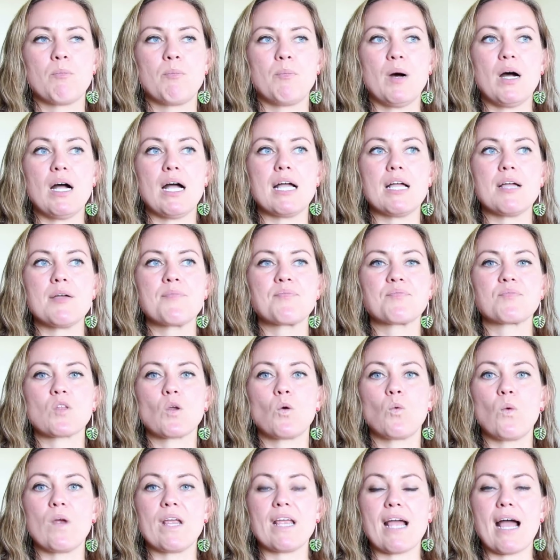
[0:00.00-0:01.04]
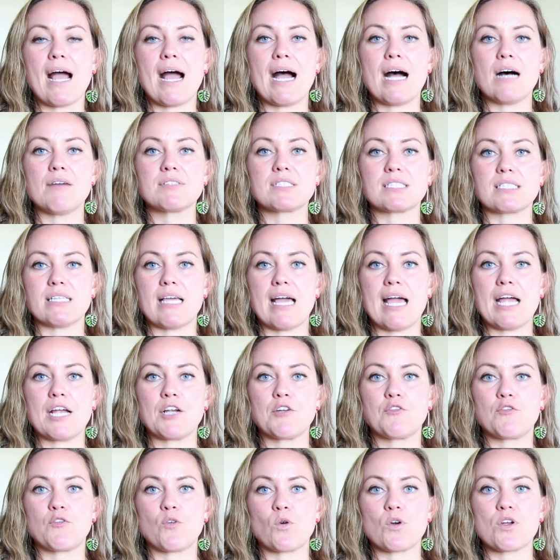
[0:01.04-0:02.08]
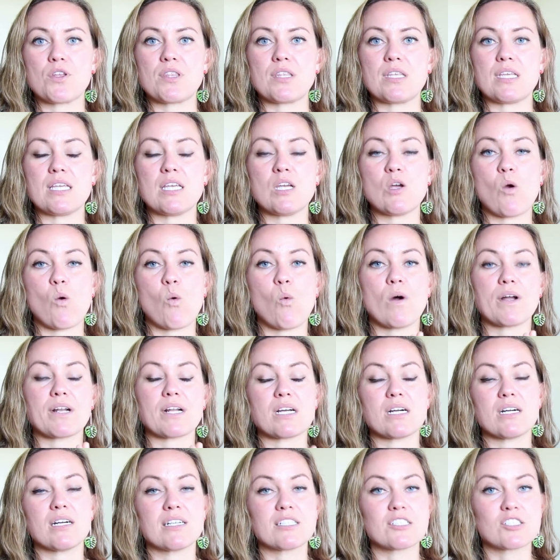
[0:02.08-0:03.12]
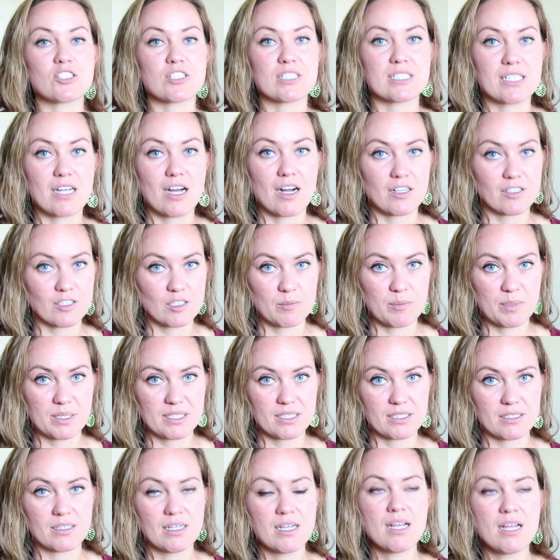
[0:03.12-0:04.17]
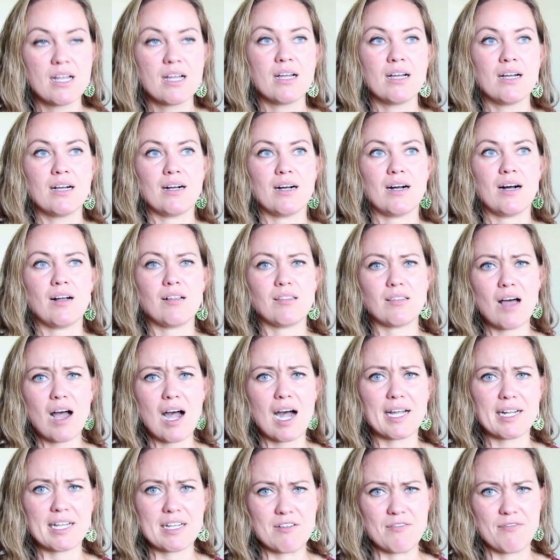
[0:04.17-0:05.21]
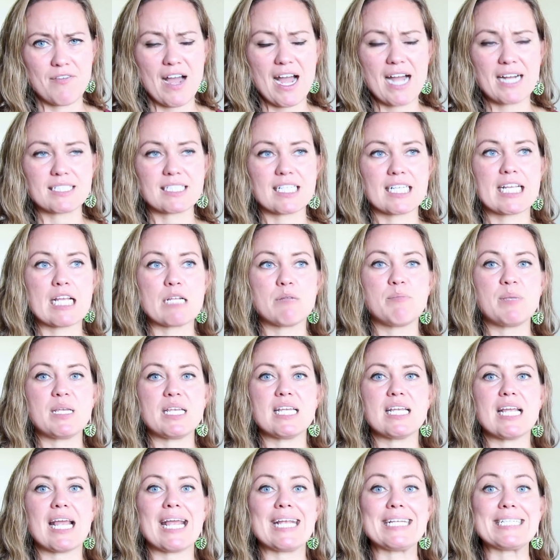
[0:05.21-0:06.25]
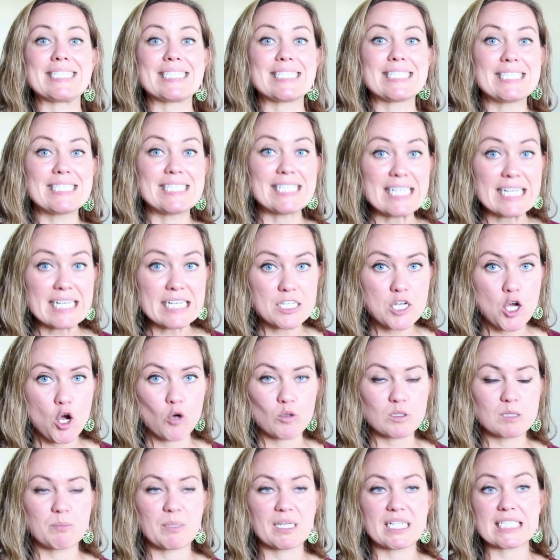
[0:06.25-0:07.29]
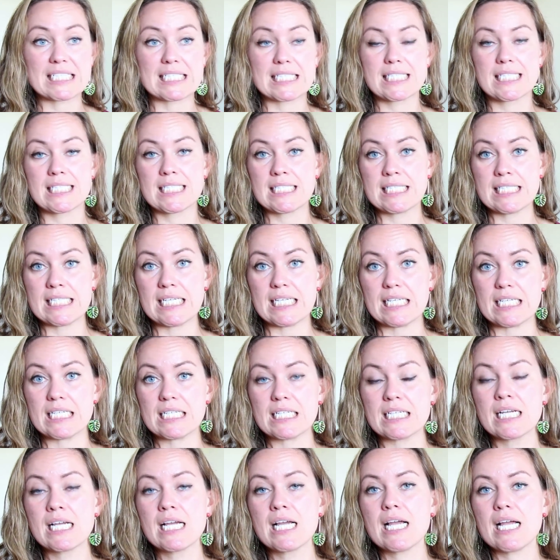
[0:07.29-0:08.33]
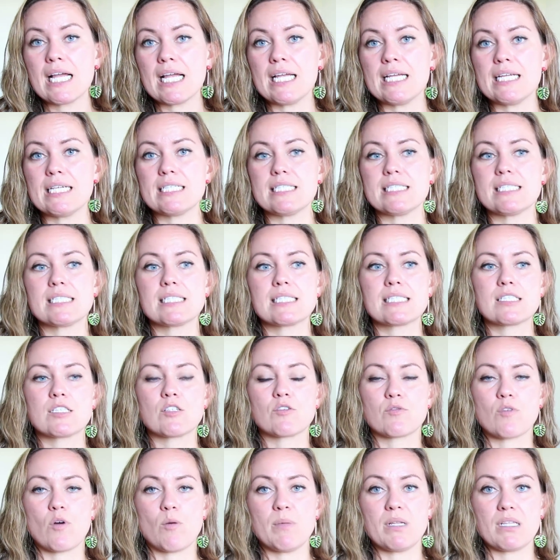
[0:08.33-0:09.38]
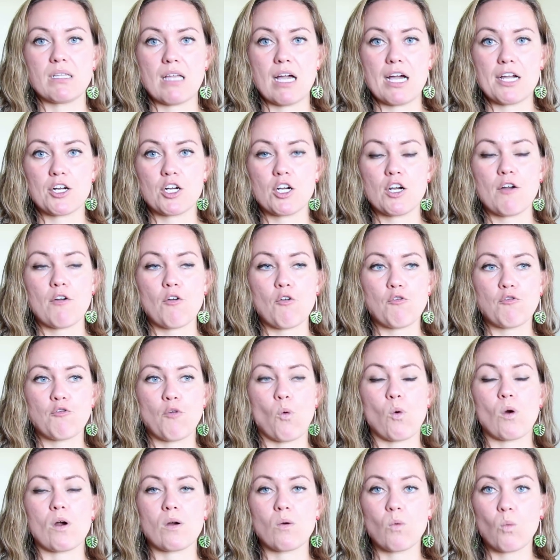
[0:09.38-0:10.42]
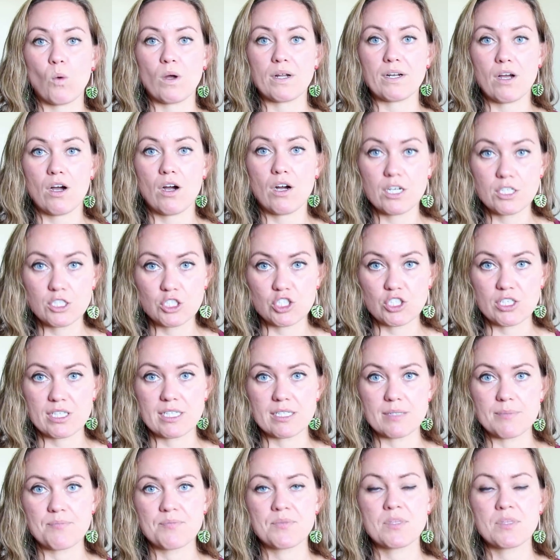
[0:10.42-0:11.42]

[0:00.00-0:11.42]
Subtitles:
but we have slang for the $100 bill. A lot, in fact. It can be a C note because C is the Roman letter for 100.